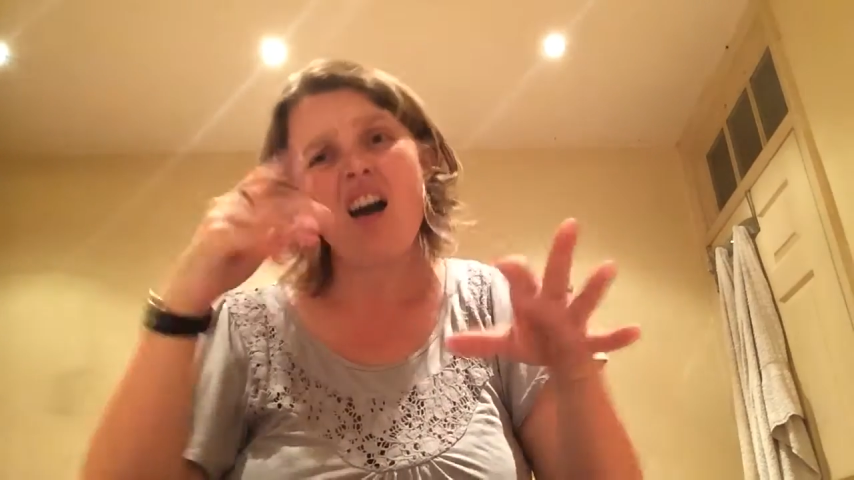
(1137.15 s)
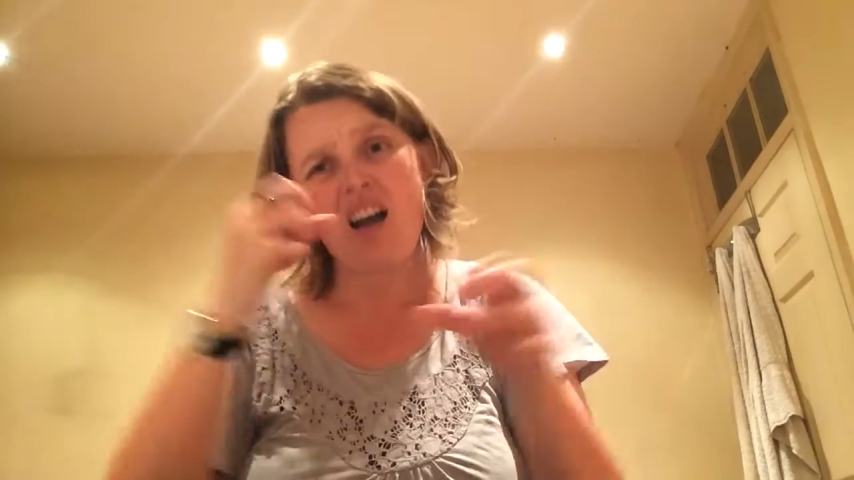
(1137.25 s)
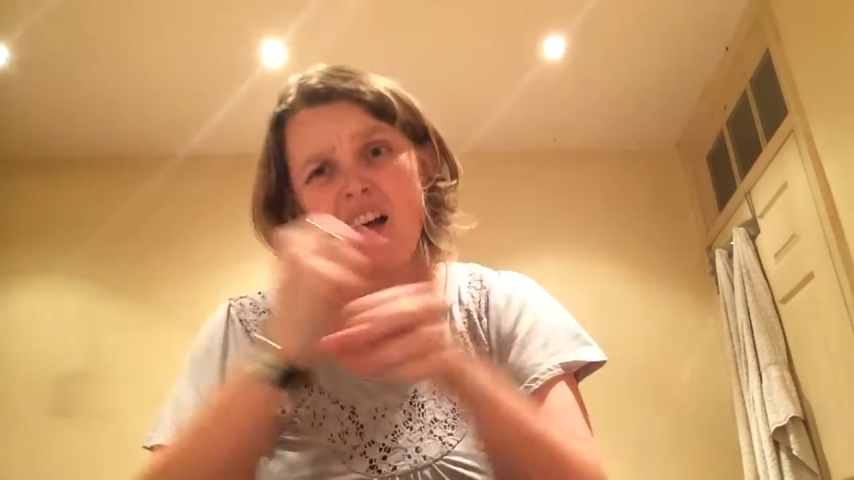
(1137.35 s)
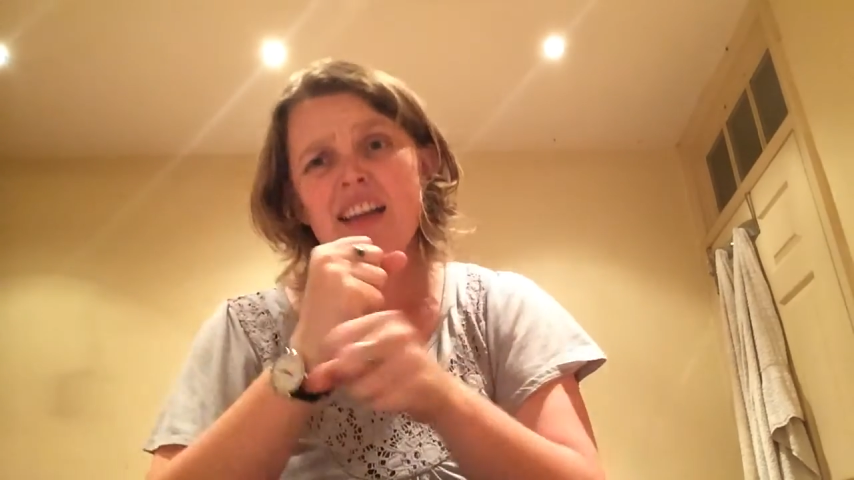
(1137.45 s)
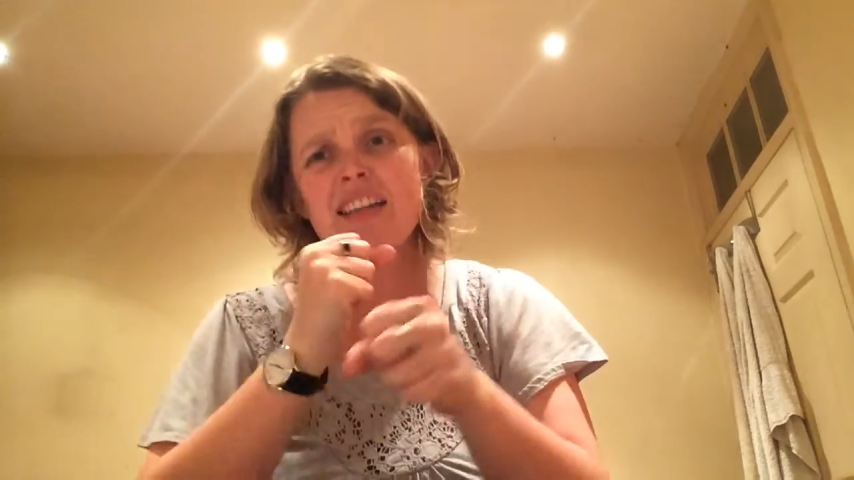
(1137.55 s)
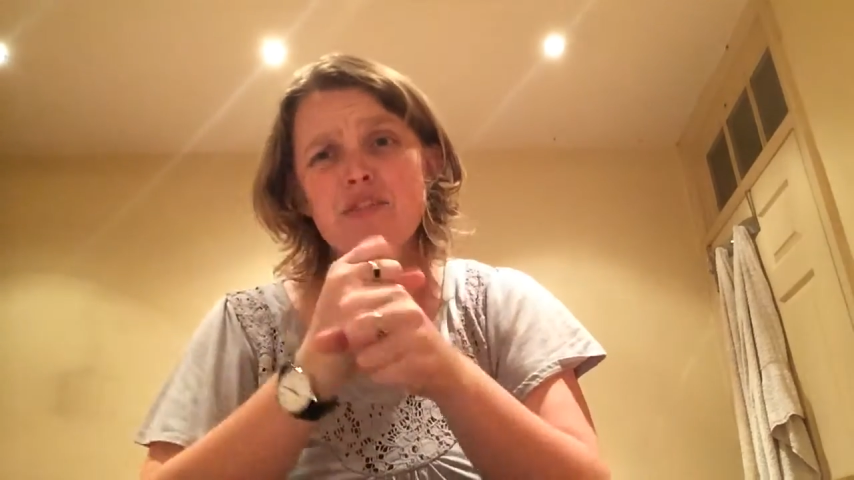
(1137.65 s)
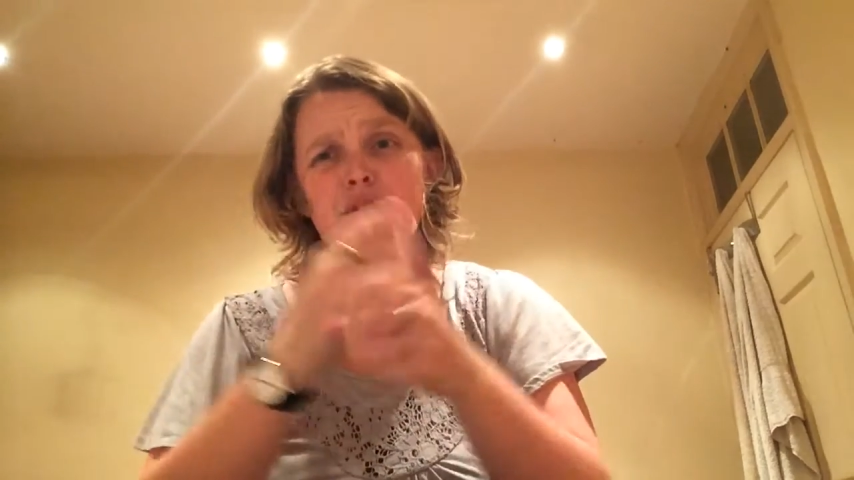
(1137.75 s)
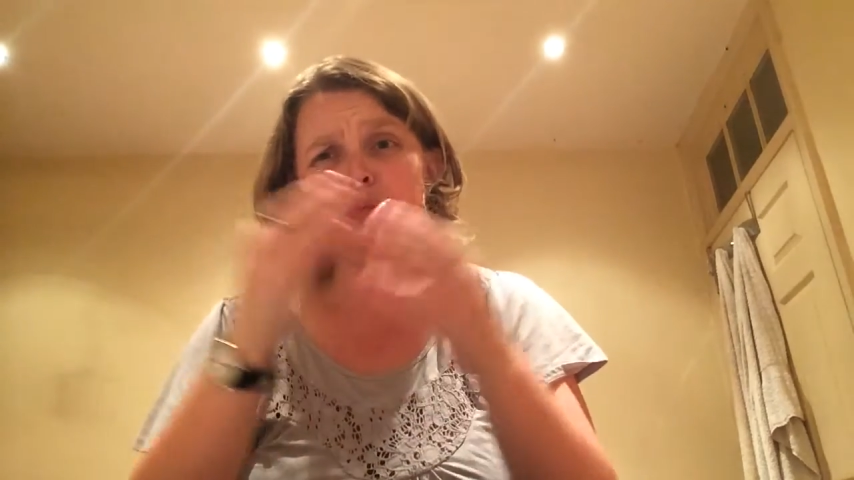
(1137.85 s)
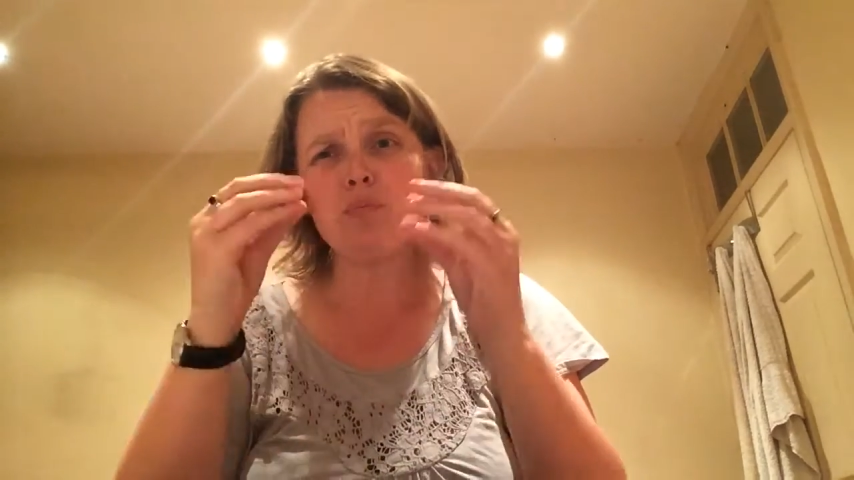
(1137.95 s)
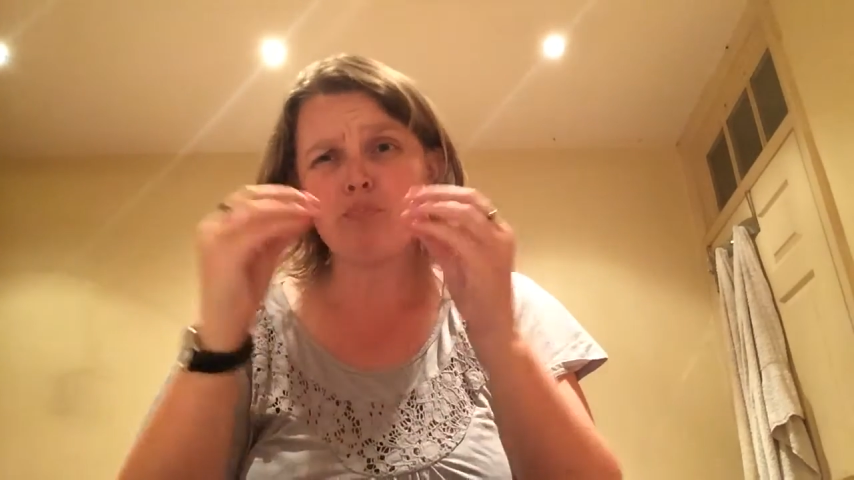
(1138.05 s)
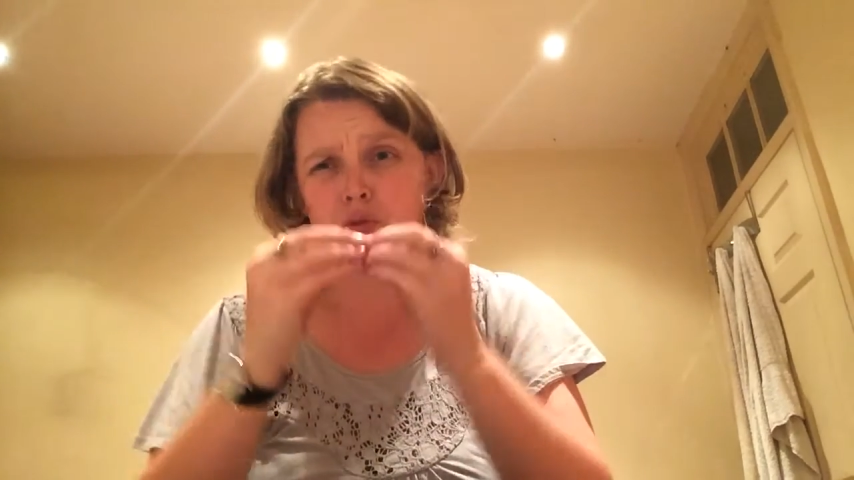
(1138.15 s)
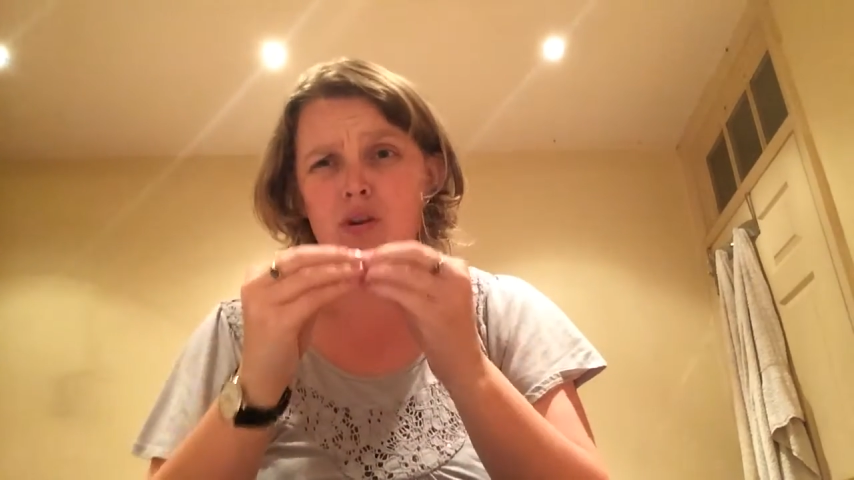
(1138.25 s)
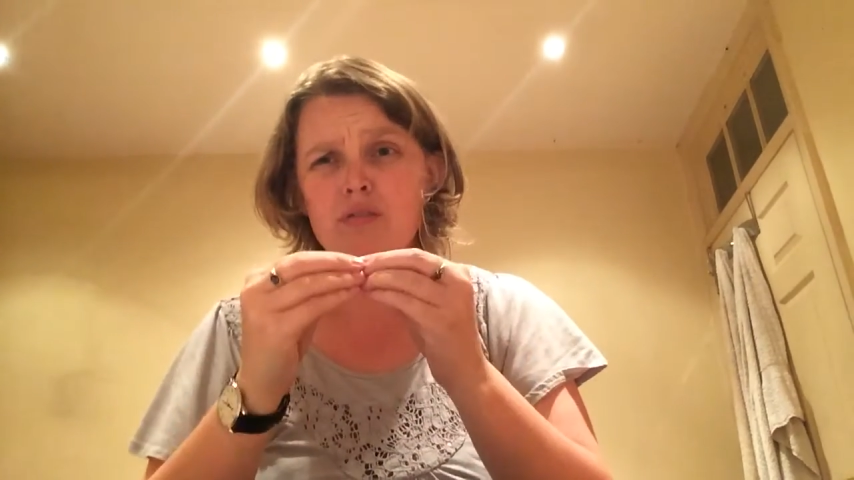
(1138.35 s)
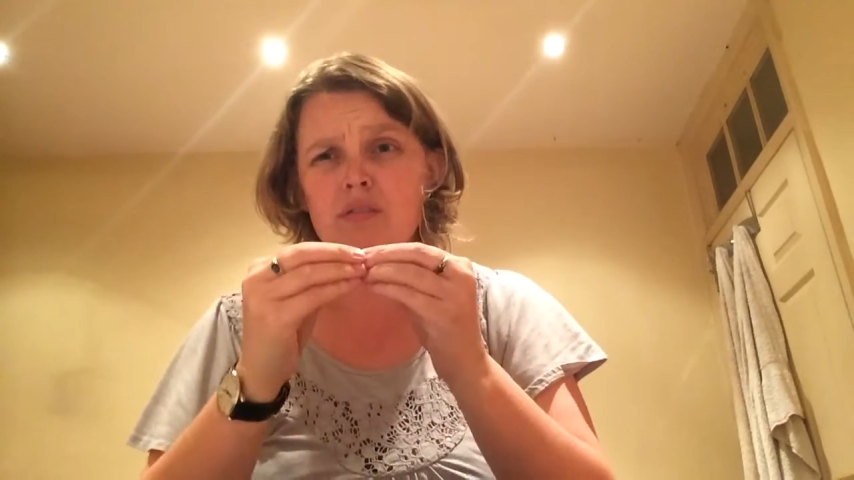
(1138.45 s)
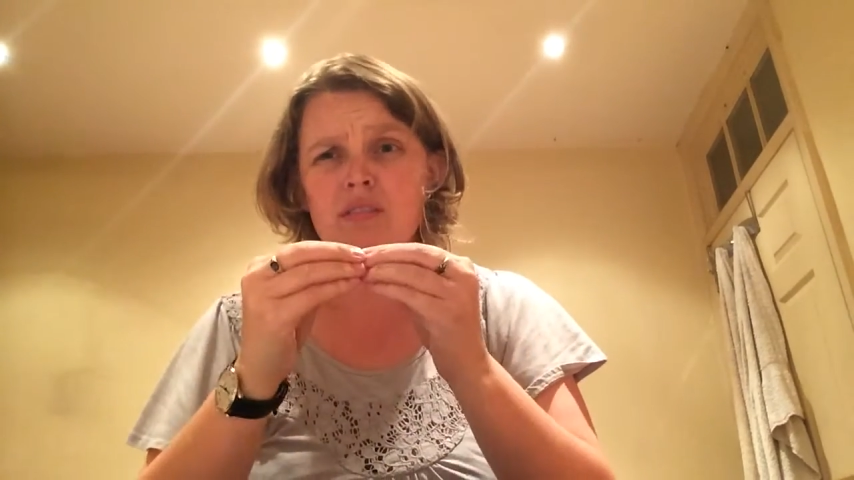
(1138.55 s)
I do bronze